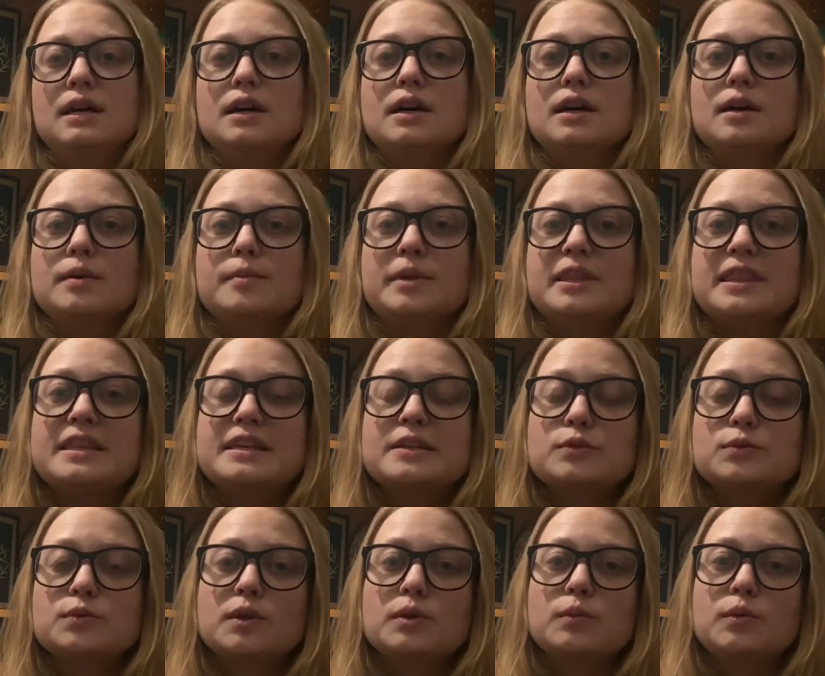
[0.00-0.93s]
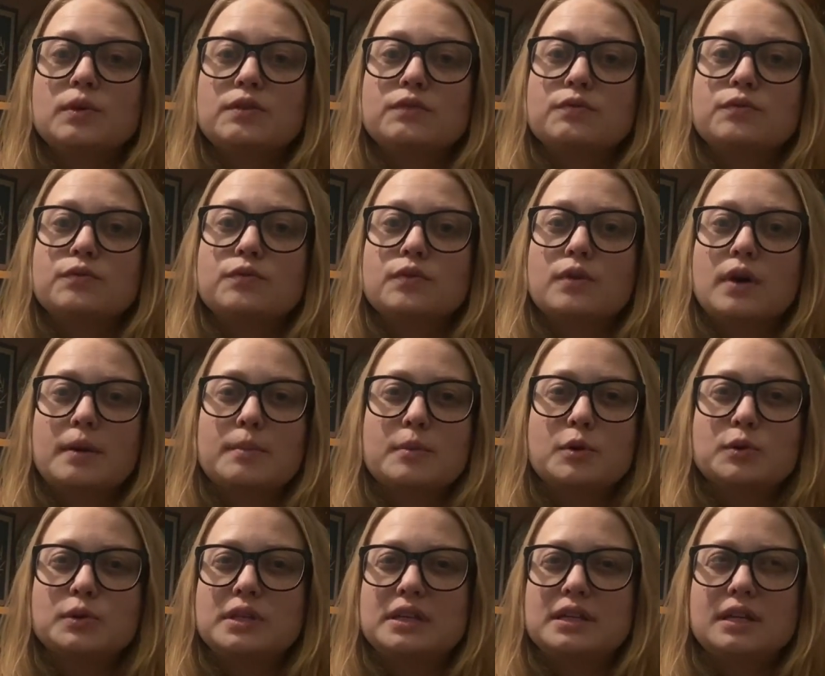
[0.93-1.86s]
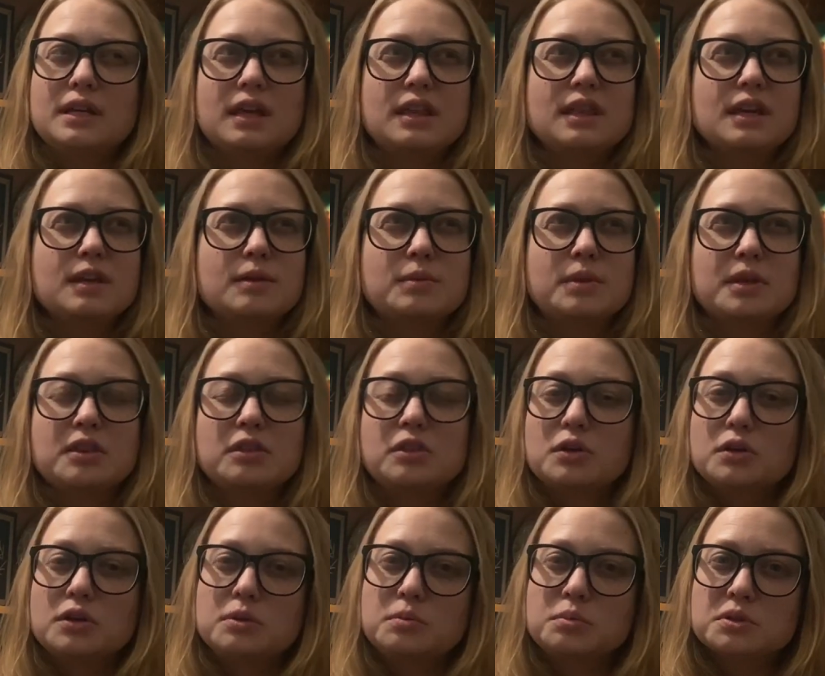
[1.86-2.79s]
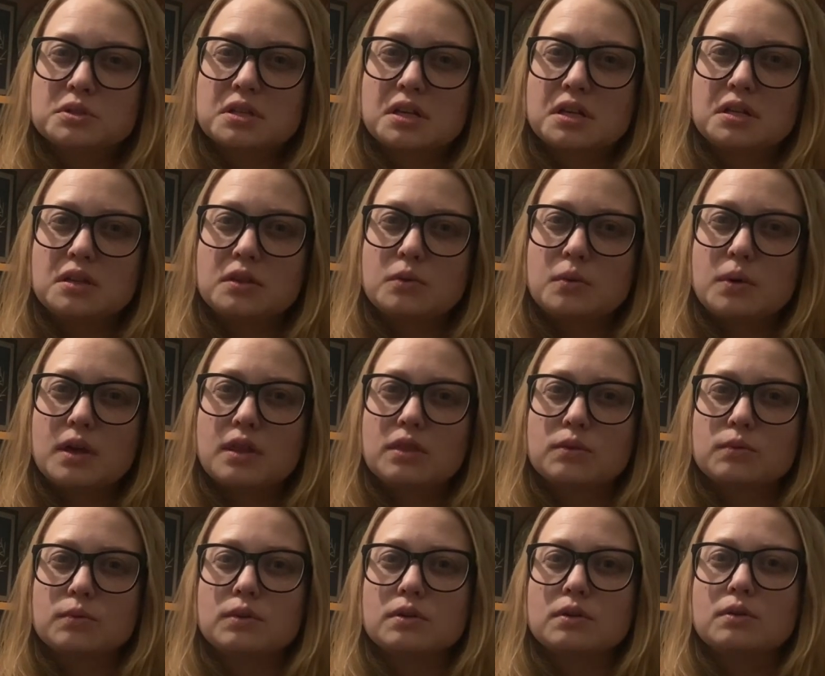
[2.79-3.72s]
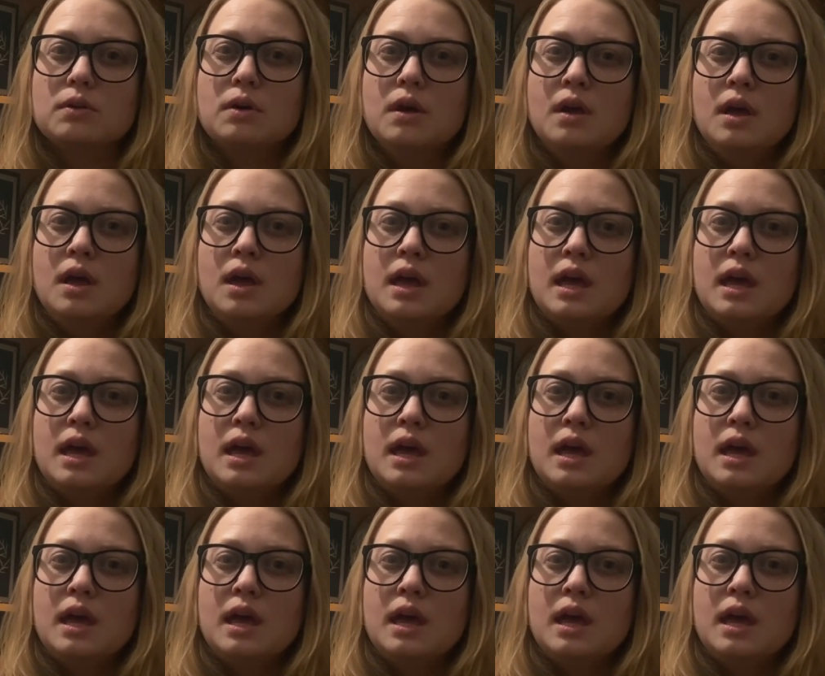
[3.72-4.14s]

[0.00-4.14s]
And this one I think I'm like 30% of the way through,